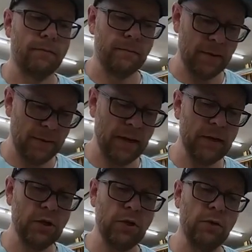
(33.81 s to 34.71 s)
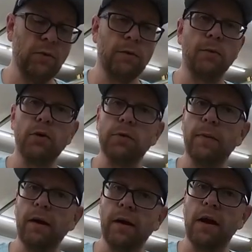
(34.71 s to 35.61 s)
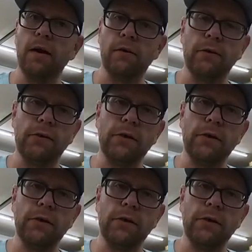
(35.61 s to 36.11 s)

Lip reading: My main issue with most bark collars